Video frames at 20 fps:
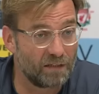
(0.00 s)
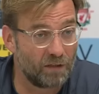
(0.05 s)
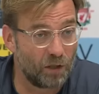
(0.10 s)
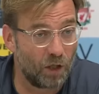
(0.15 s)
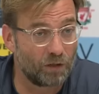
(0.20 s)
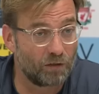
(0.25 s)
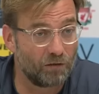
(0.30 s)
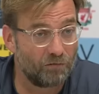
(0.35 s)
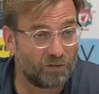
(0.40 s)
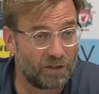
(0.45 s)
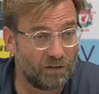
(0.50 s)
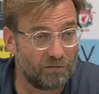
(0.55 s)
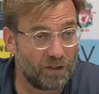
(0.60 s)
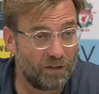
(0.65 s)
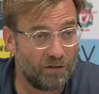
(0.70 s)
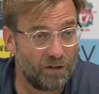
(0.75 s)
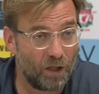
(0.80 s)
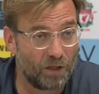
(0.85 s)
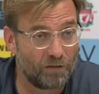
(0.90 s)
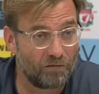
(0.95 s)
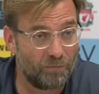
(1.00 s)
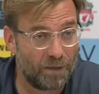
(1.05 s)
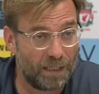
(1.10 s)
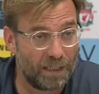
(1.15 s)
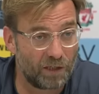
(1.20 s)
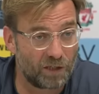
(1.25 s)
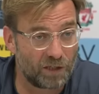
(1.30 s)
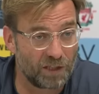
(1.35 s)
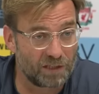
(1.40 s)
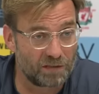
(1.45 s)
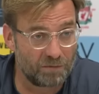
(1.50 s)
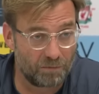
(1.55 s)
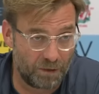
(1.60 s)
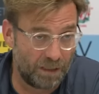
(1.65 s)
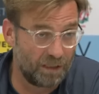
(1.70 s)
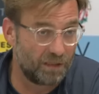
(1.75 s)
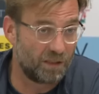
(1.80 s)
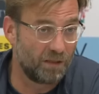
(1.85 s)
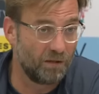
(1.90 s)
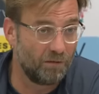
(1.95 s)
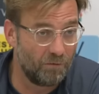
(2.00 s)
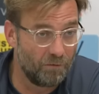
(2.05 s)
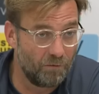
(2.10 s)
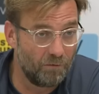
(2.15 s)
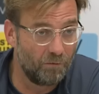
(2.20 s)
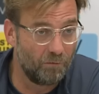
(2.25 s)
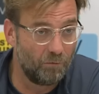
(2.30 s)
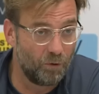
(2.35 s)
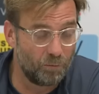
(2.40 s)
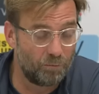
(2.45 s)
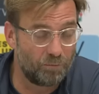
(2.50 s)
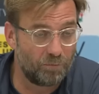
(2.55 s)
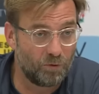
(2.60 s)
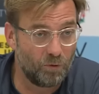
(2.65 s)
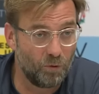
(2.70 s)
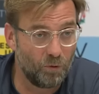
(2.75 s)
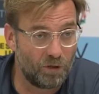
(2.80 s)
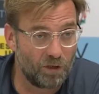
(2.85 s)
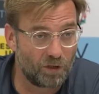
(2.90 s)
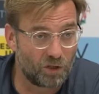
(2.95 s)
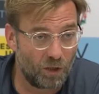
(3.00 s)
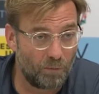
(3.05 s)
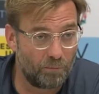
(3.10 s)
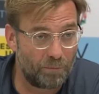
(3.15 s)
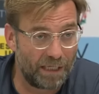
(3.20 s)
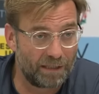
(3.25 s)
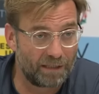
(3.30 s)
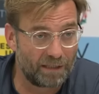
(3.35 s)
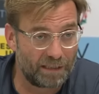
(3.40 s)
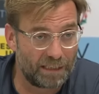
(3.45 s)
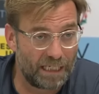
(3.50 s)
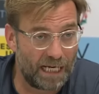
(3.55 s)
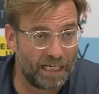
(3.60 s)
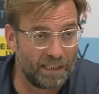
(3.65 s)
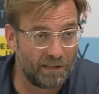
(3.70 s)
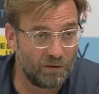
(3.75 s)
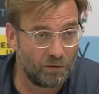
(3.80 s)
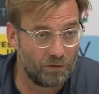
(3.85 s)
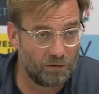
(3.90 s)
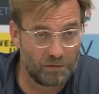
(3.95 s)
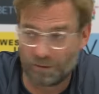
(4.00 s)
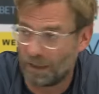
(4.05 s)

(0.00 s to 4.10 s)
there are a lot of a lot of managers would do the job better than I do,